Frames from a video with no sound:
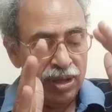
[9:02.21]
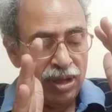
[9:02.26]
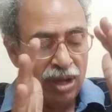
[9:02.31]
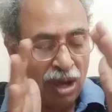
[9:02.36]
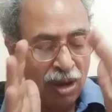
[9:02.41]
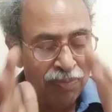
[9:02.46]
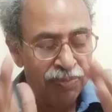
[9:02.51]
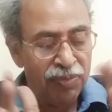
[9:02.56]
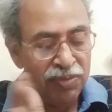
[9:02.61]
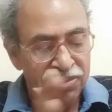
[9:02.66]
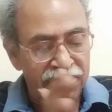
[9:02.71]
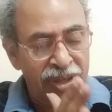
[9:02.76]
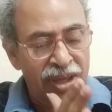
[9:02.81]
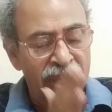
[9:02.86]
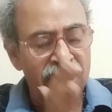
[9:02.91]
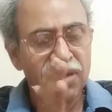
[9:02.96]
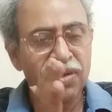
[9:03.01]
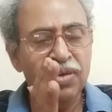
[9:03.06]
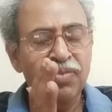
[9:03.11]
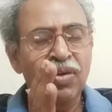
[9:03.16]
Afterwards
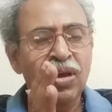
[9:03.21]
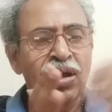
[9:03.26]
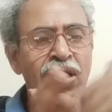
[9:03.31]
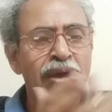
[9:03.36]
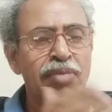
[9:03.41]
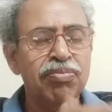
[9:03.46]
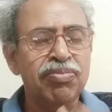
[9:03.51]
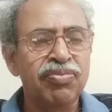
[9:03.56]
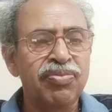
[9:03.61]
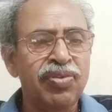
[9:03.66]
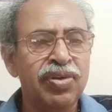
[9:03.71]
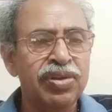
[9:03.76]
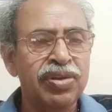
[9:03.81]
again it will come for